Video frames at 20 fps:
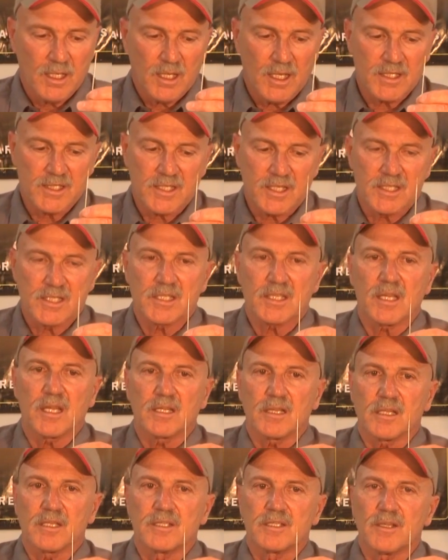Has a
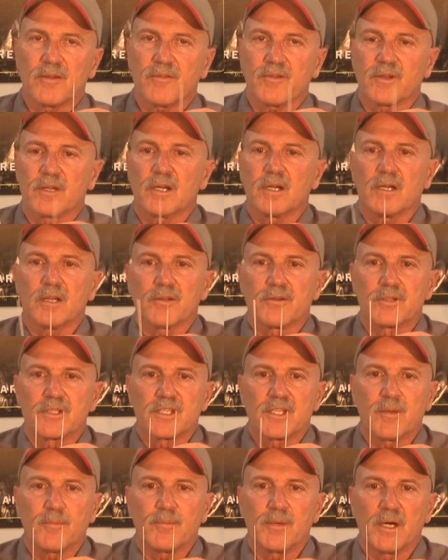slightly different
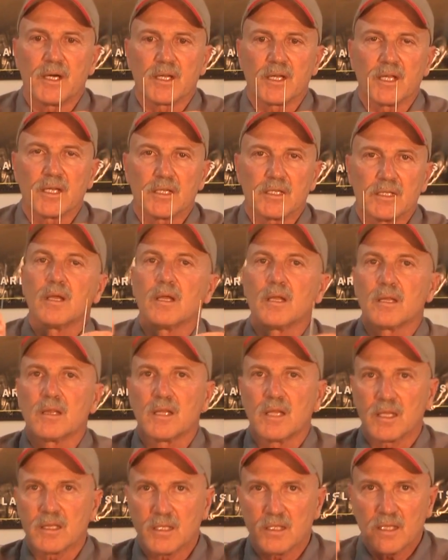colored tip on it
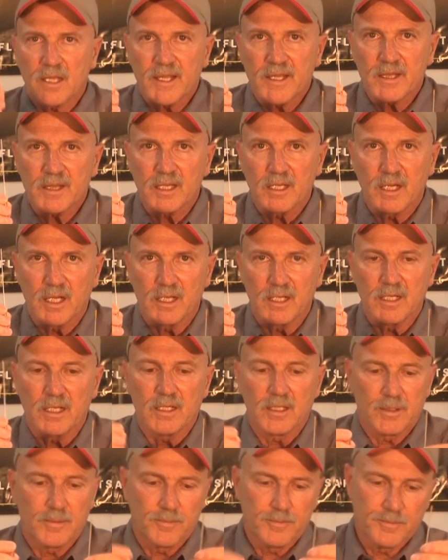than the lanthanated.